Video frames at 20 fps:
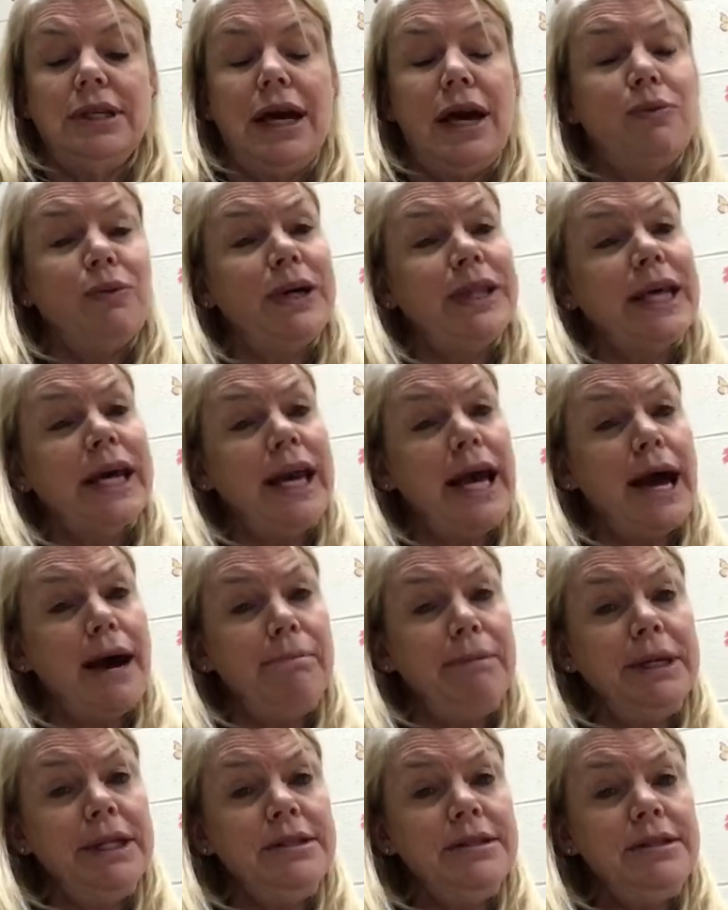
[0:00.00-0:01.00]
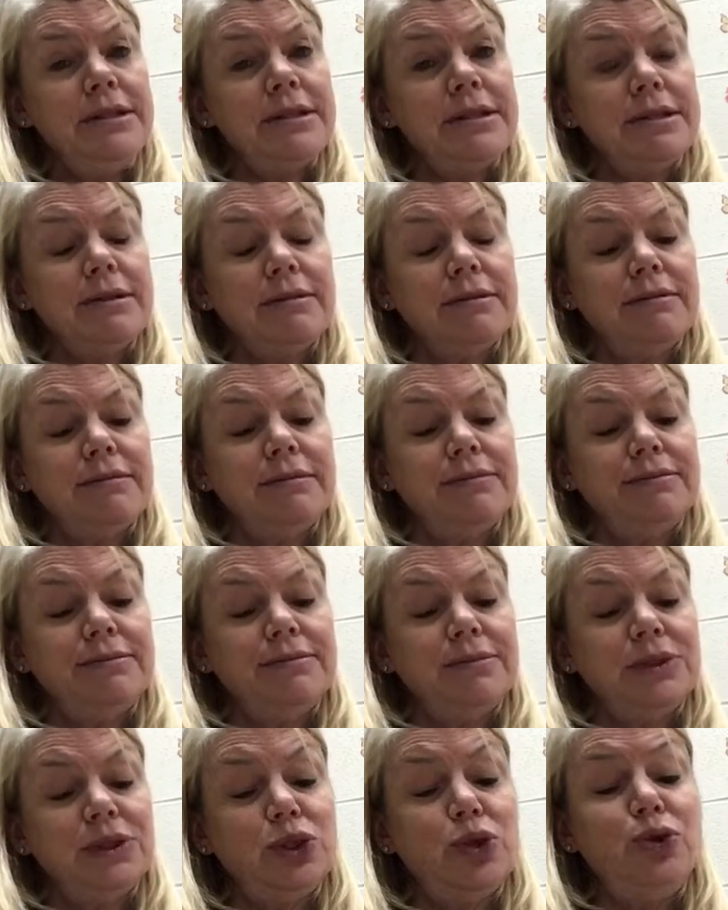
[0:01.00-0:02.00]
And when that happens,
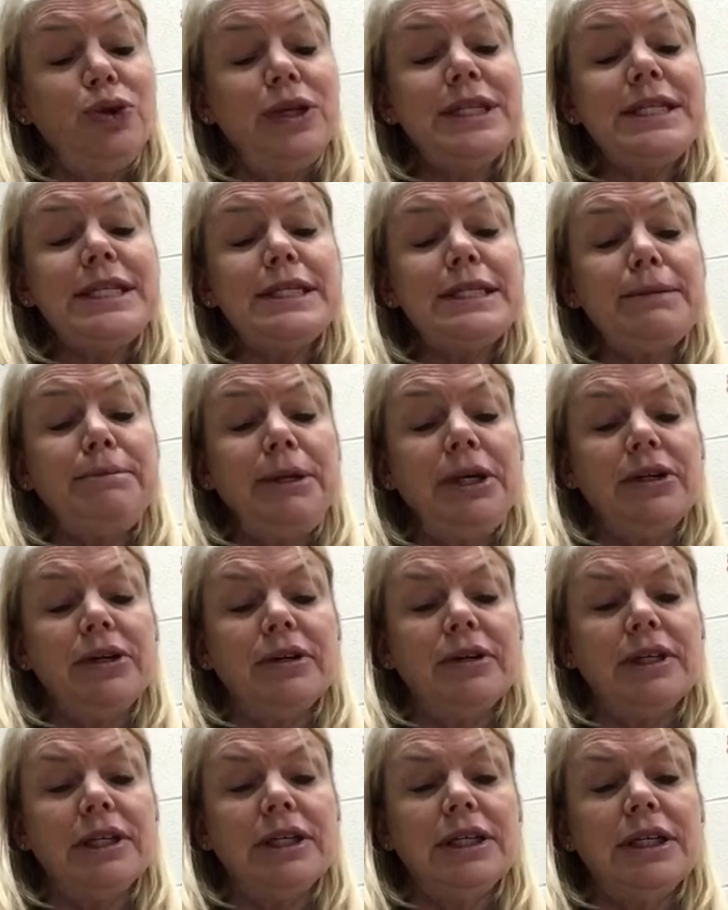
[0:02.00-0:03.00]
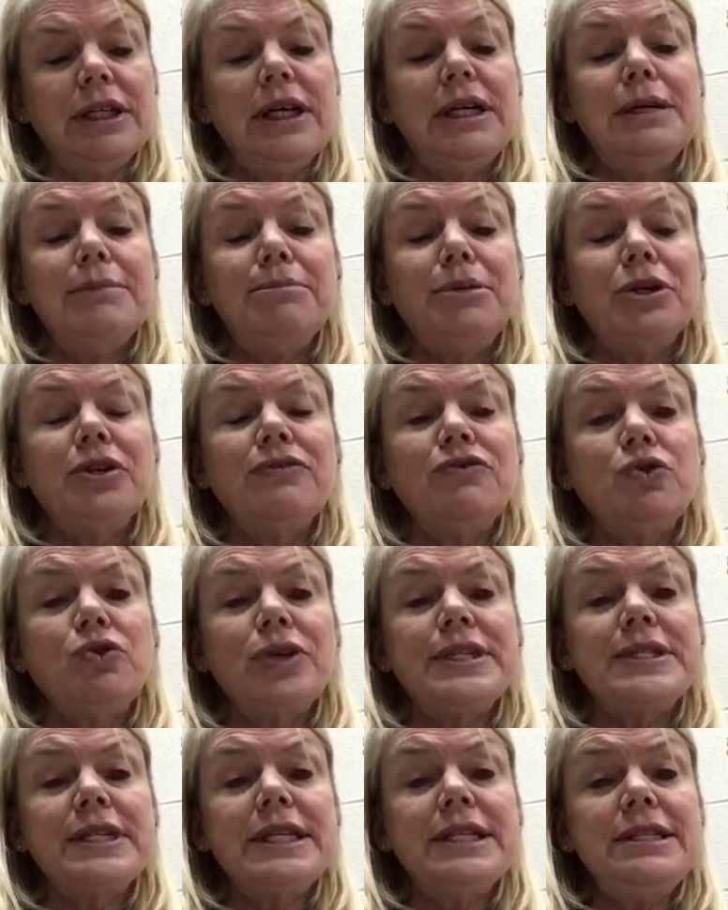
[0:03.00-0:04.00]
Luna disappeared, but her
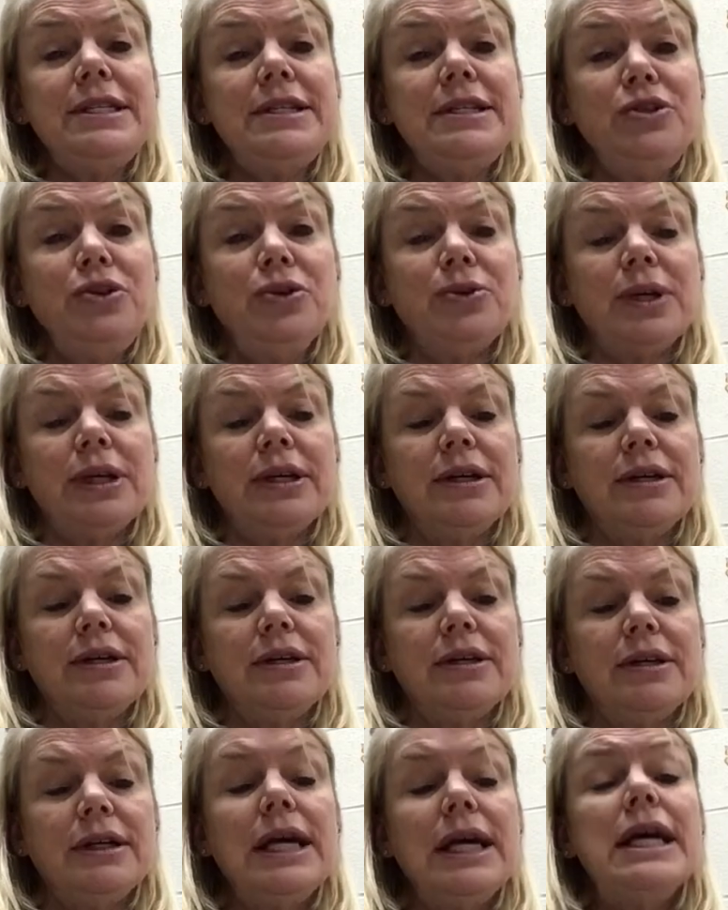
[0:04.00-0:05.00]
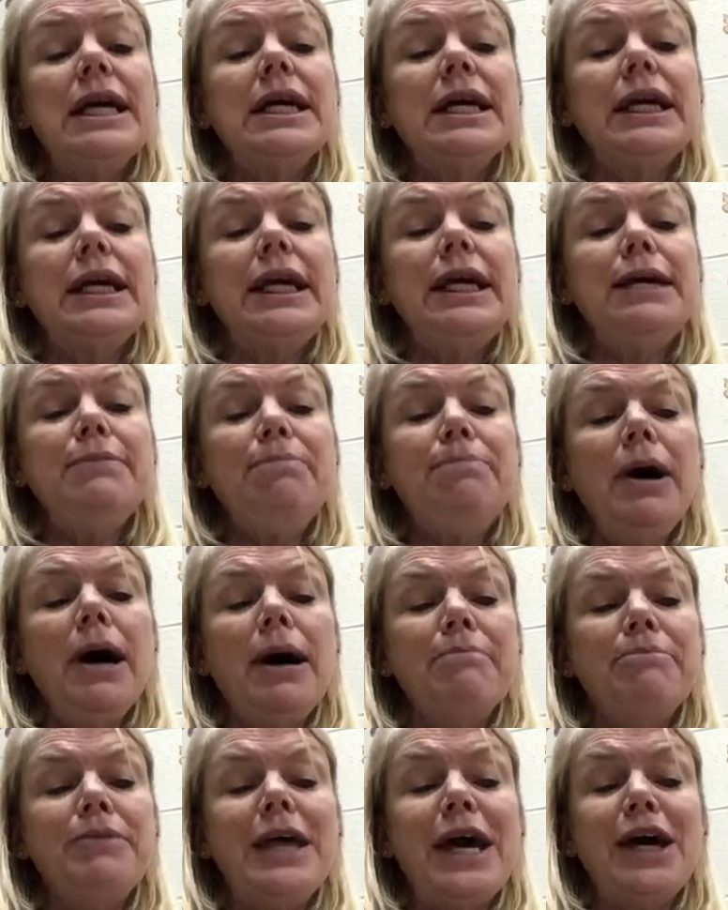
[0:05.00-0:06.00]
voice continued. Keep
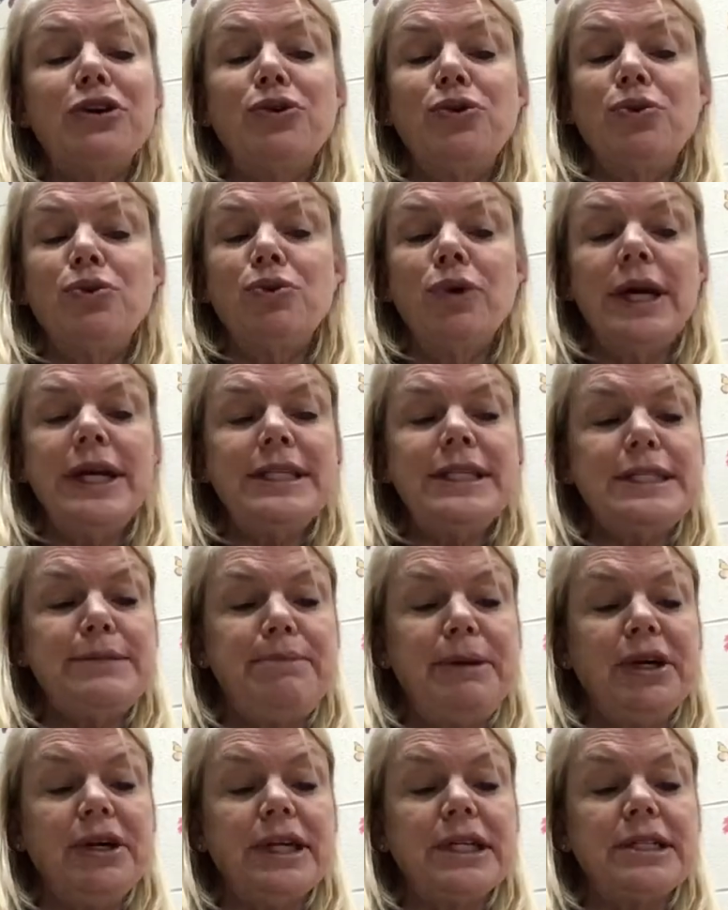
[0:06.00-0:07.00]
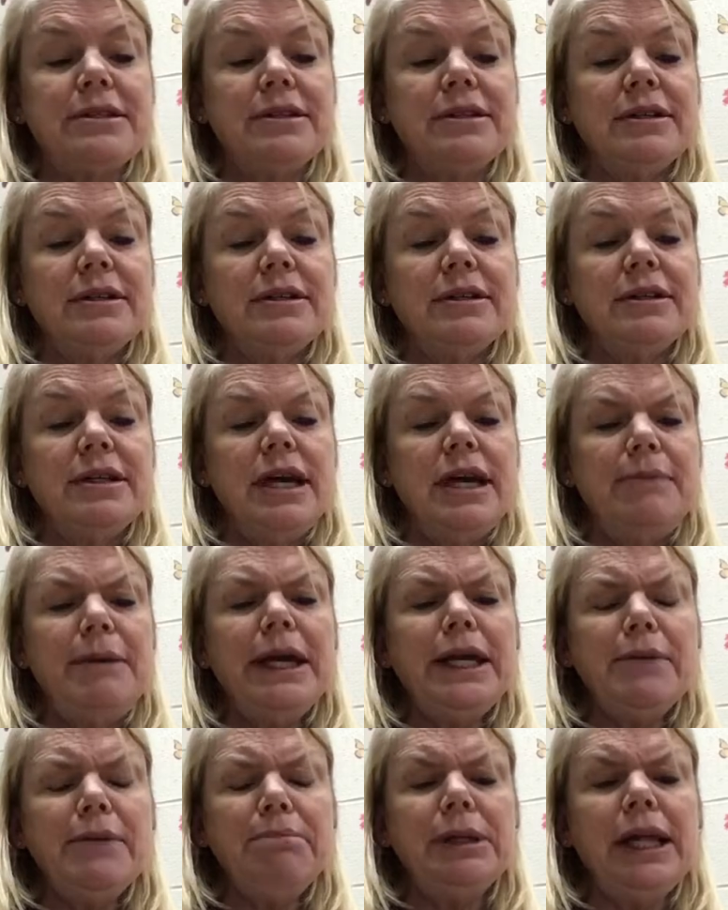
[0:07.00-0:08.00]
up that great spirit and
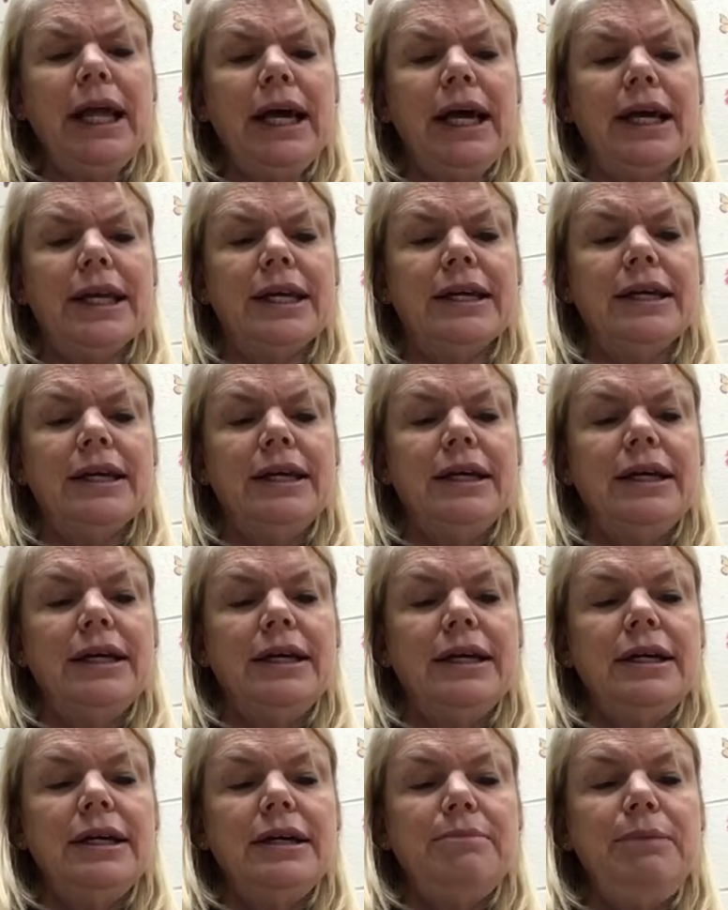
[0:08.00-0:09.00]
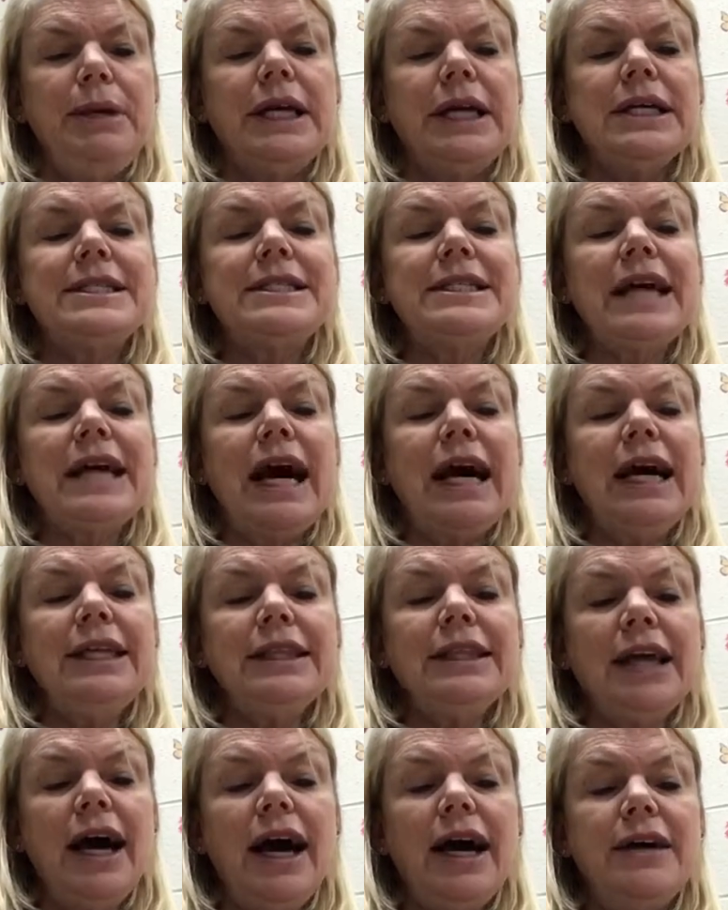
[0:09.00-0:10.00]
make a plan, because
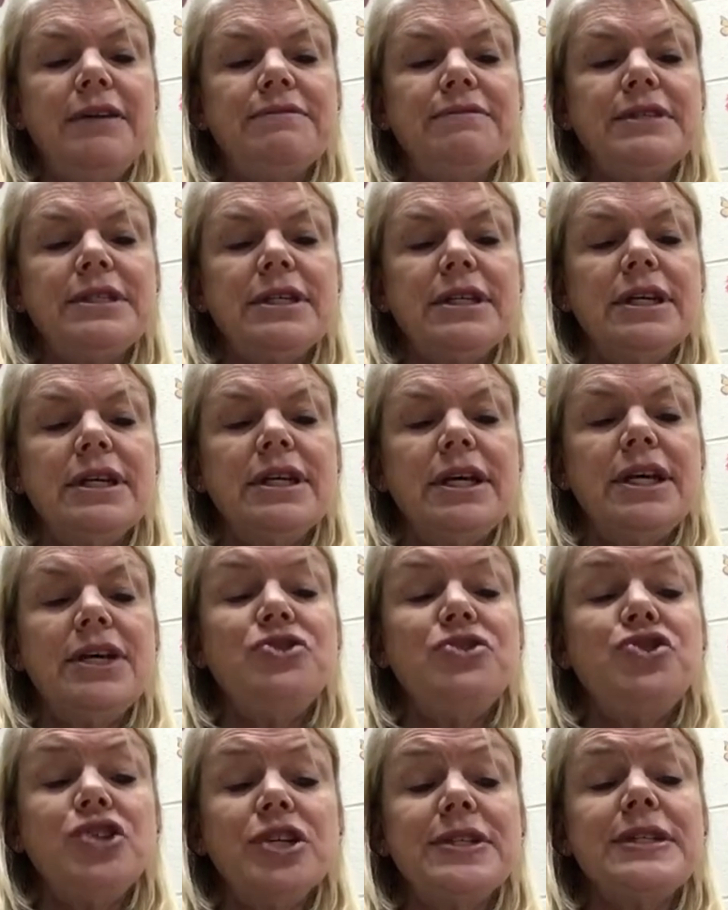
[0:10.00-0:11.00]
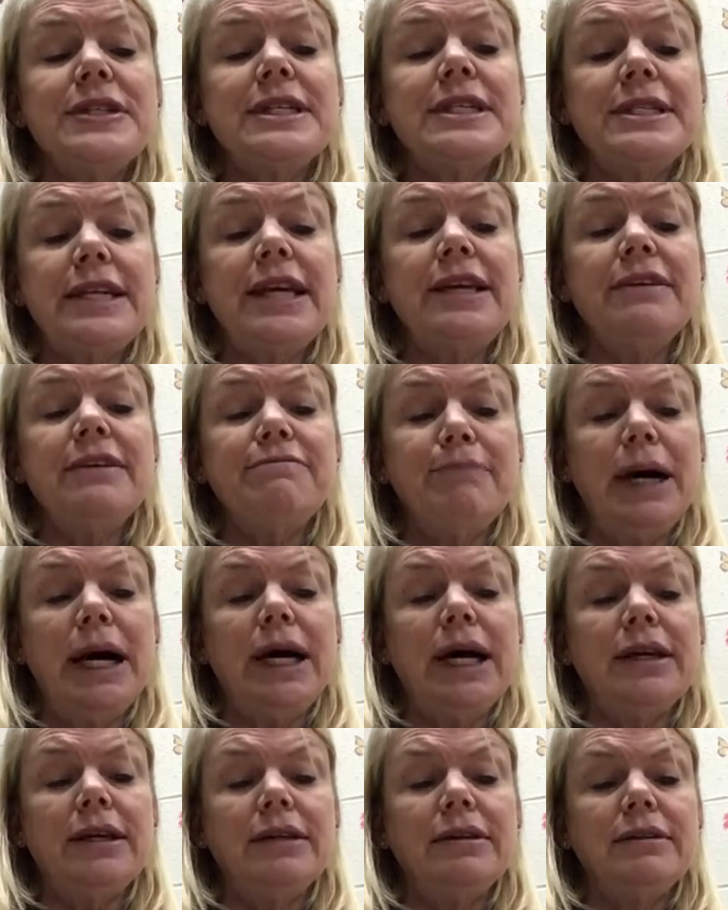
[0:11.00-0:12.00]
9 lives is just a state of
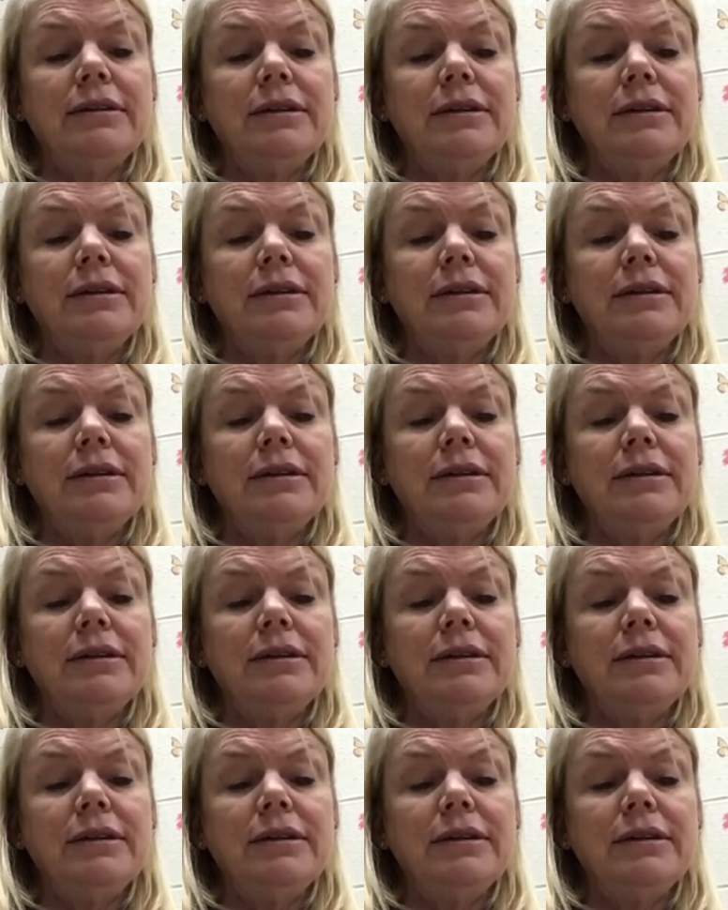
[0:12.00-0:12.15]
mind.